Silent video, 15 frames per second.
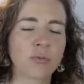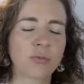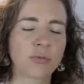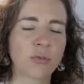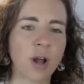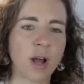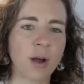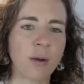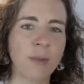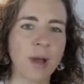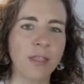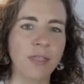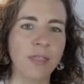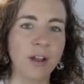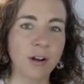from
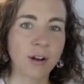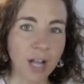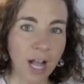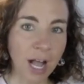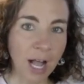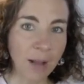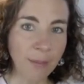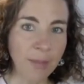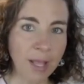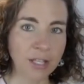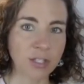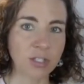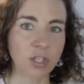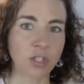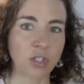their
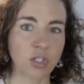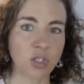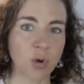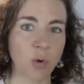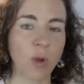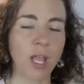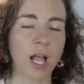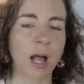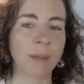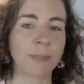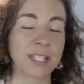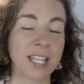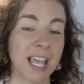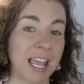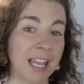comments showing up
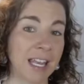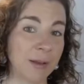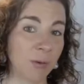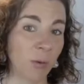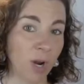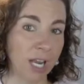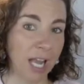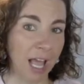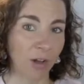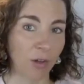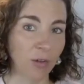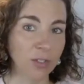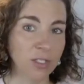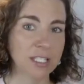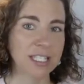to anyone
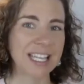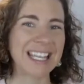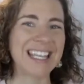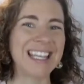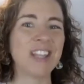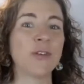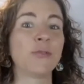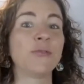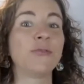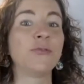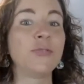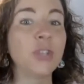else in the future.